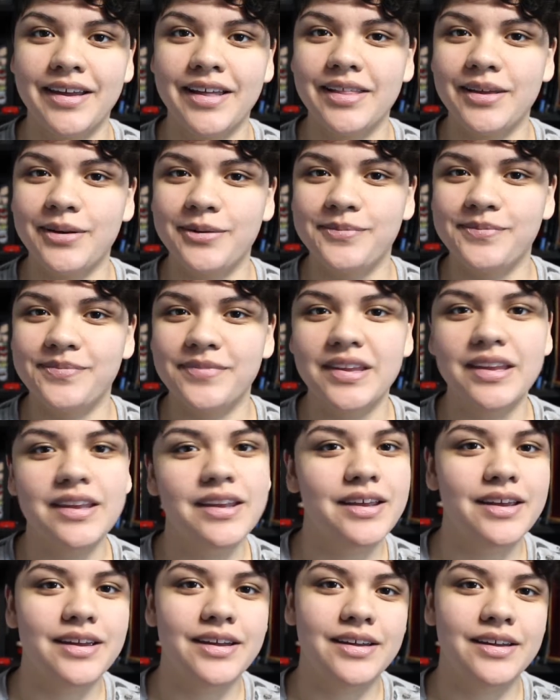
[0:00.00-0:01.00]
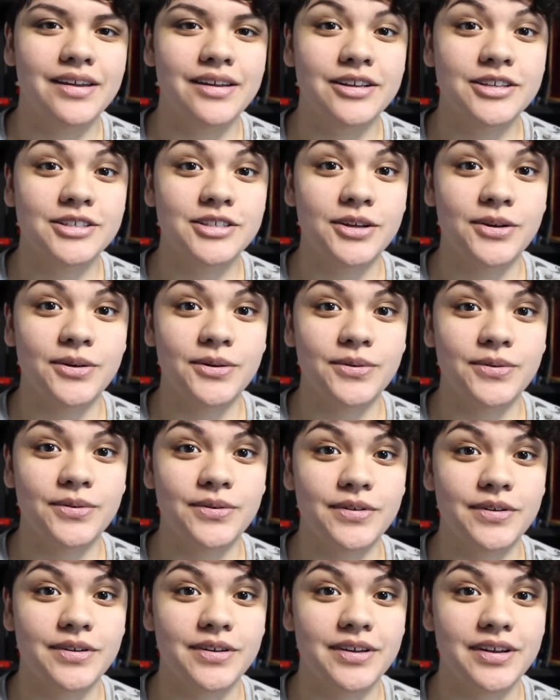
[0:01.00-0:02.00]
Hello. So
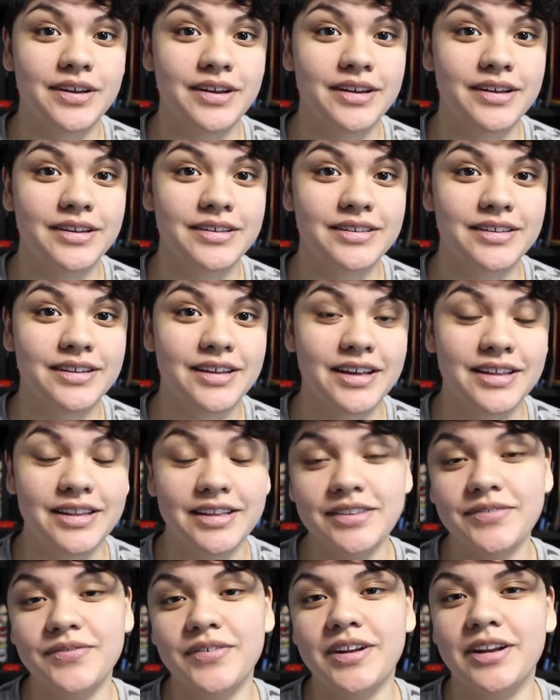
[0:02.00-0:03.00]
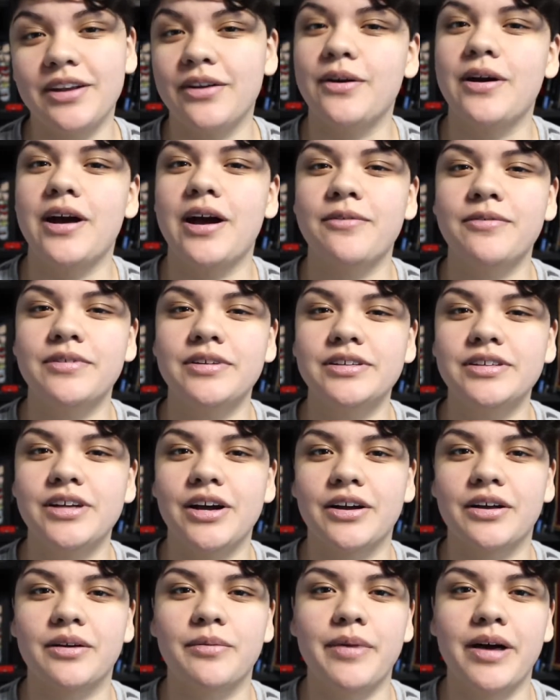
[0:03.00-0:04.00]
in this video I want to
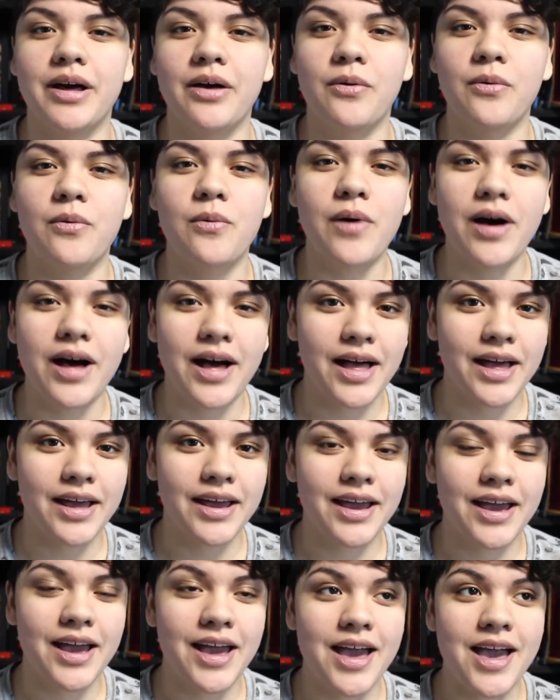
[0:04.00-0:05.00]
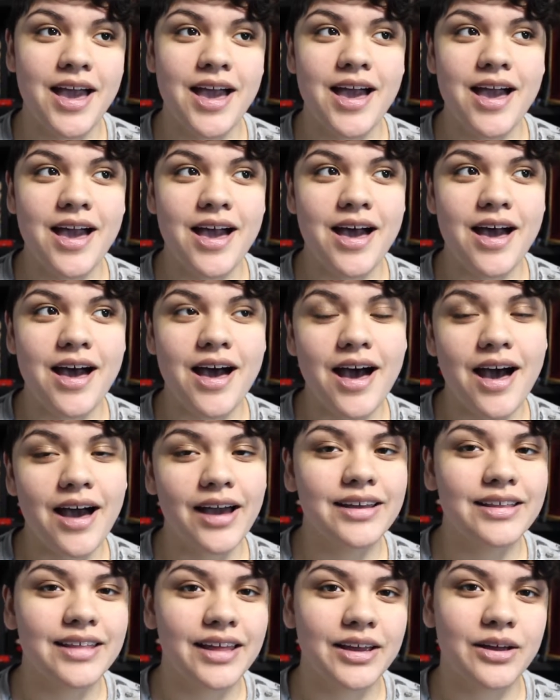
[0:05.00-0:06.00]
talk about why
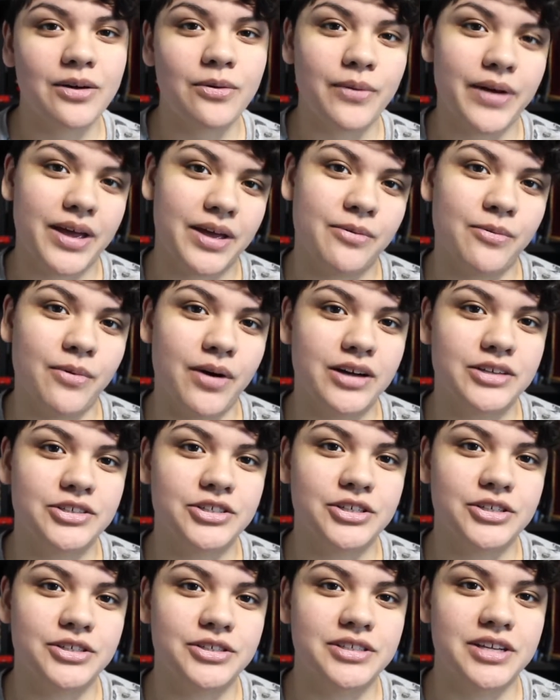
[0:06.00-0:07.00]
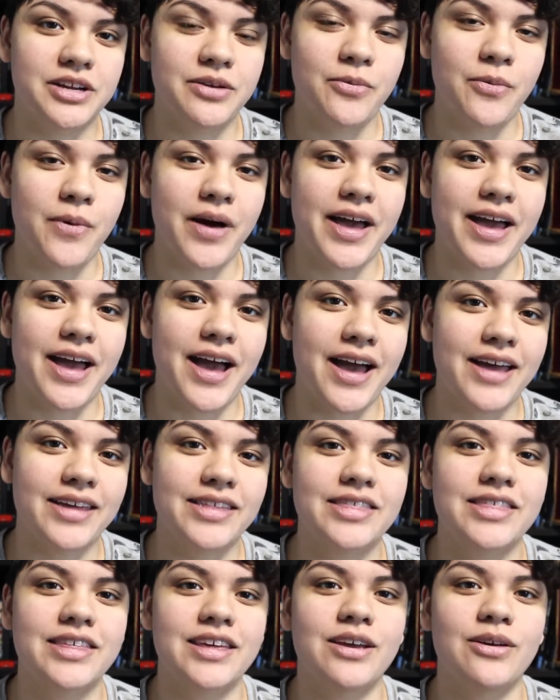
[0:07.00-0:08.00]
I like Weight Watchers and why I
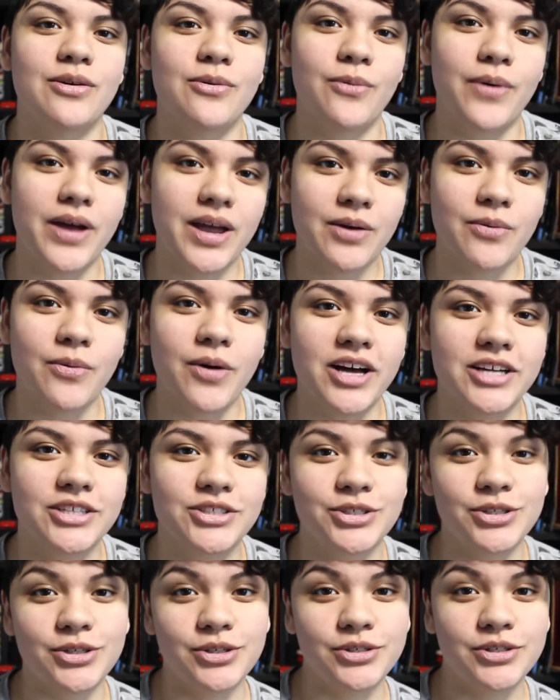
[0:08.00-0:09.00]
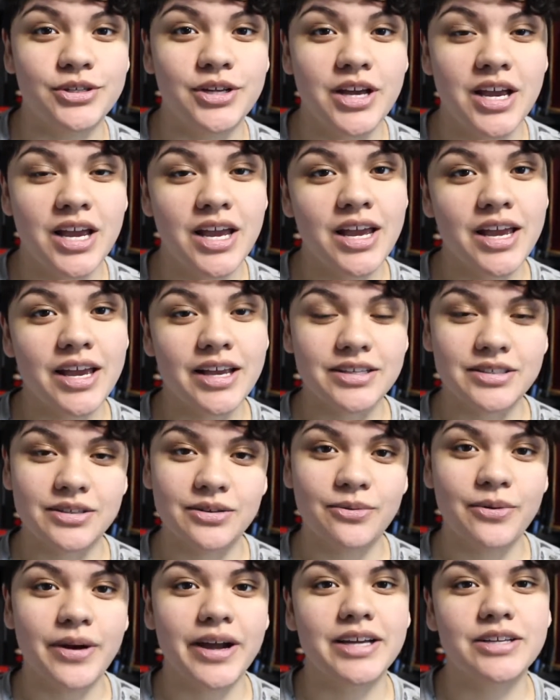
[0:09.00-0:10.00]
think Weight Watchers is
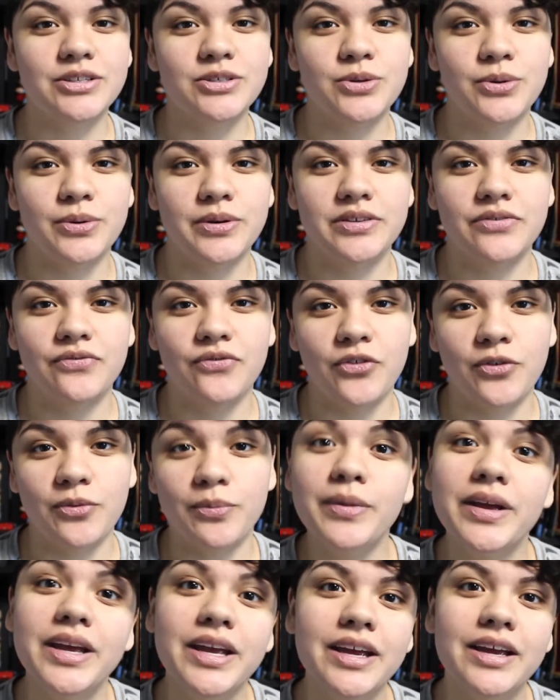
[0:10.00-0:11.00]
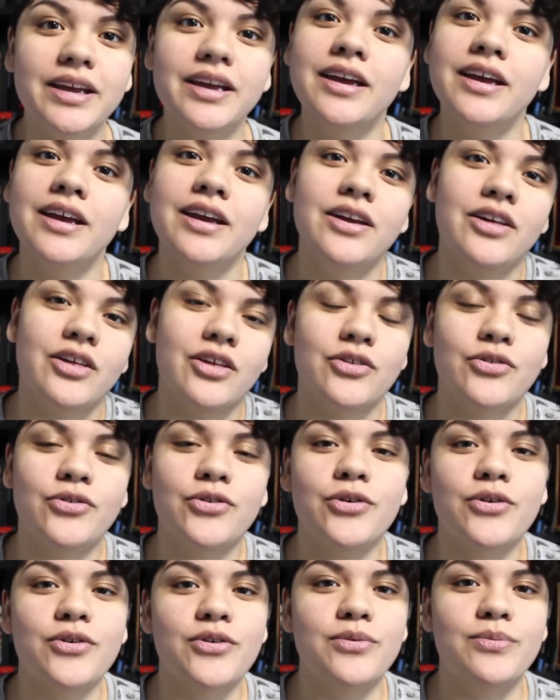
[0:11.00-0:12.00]
the right choice for me in
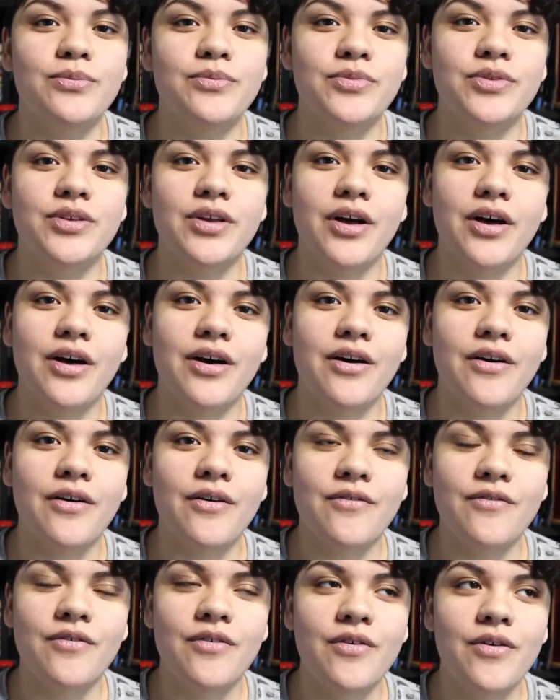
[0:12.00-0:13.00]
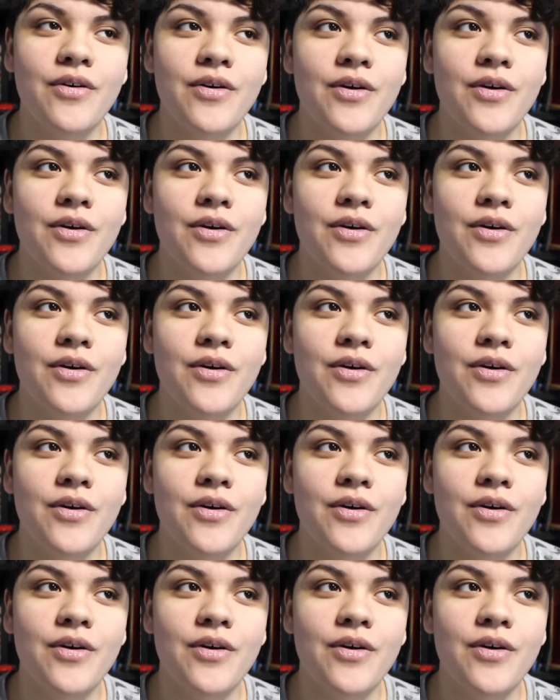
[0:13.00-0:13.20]
terms of